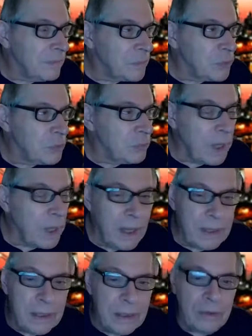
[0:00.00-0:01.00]
Too
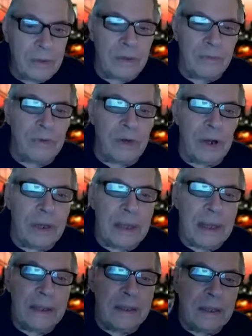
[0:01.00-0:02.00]
bad he couldn't have gone
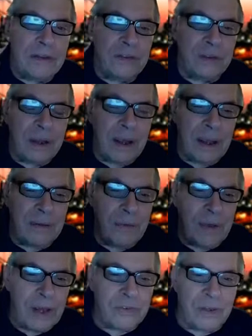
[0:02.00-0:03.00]
like this and had a
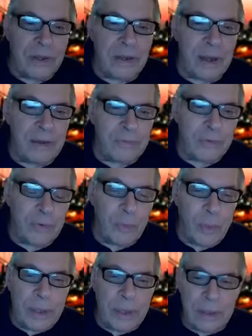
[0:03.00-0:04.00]
vaccine after a
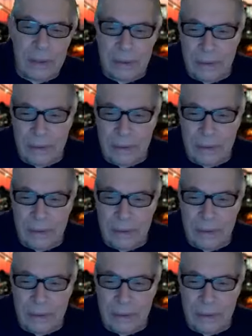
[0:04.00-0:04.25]
week.